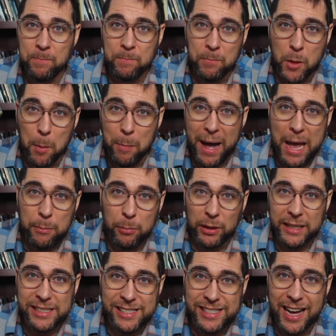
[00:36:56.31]
The Bible
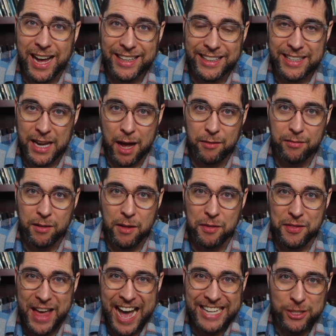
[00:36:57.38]
is not enough.
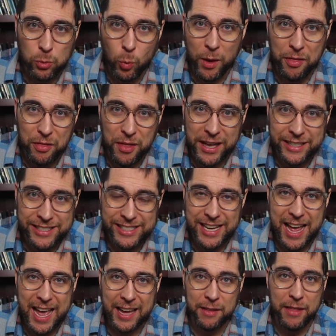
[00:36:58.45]
That's what they
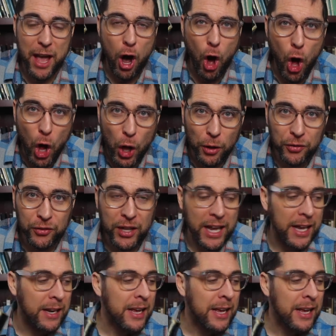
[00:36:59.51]
say. They all say it.